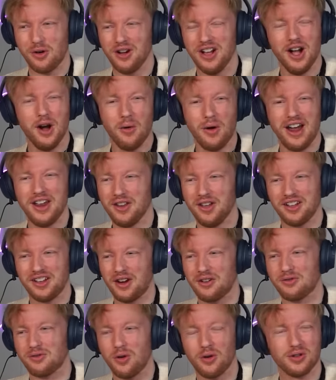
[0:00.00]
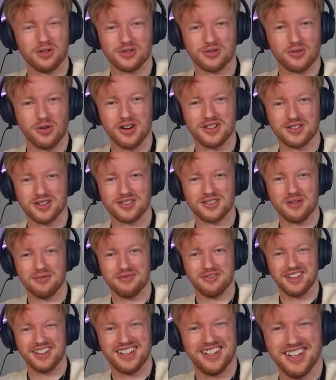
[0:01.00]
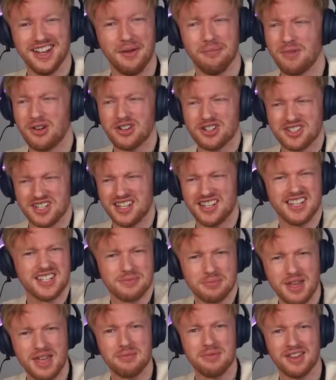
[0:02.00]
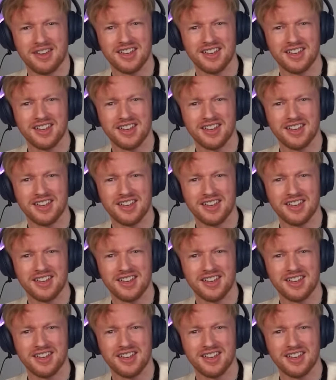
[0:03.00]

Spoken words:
Why not like a Rolls Royce or something? A Mercedes, maybe?